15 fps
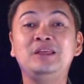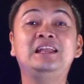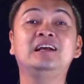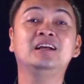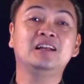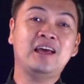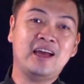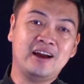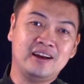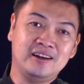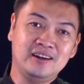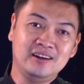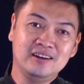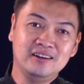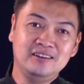So we
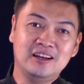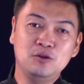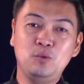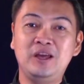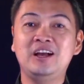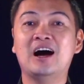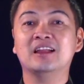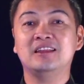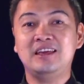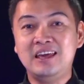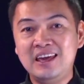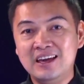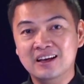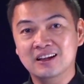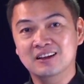declared that we
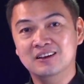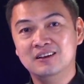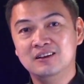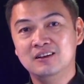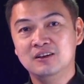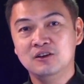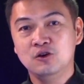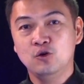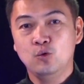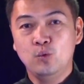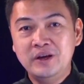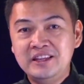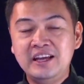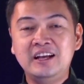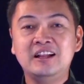got ill.
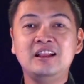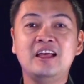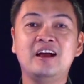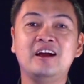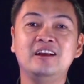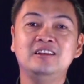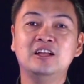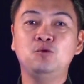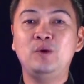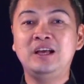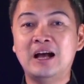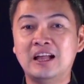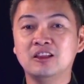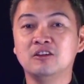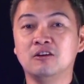We
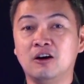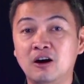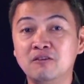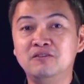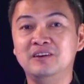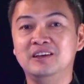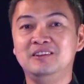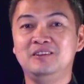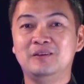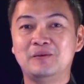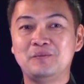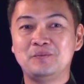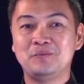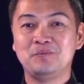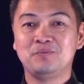declared that we got
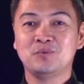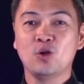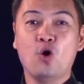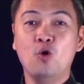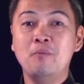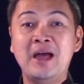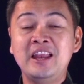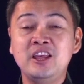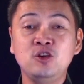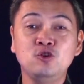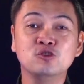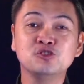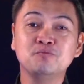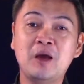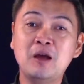COVID. Oh,
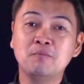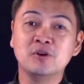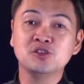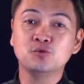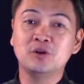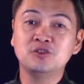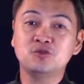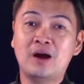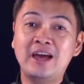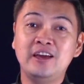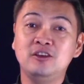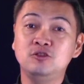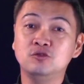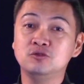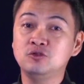many newspapers
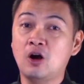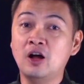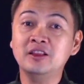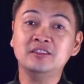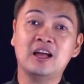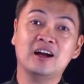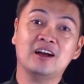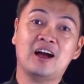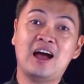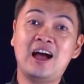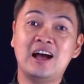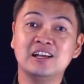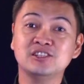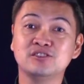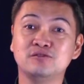were trying to
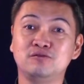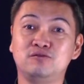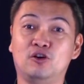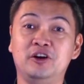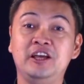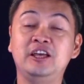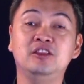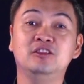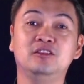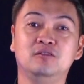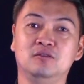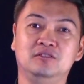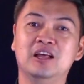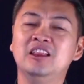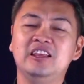contact us for,
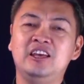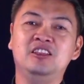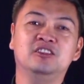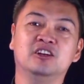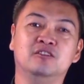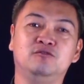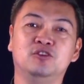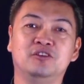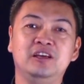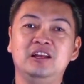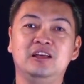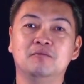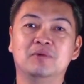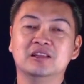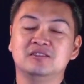not
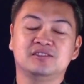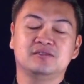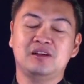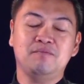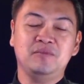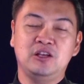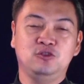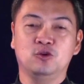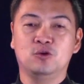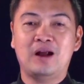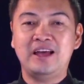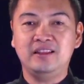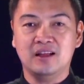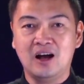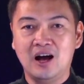interview really, but
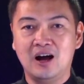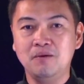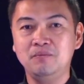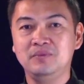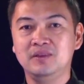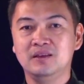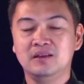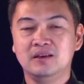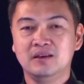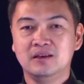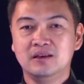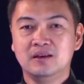something to write up.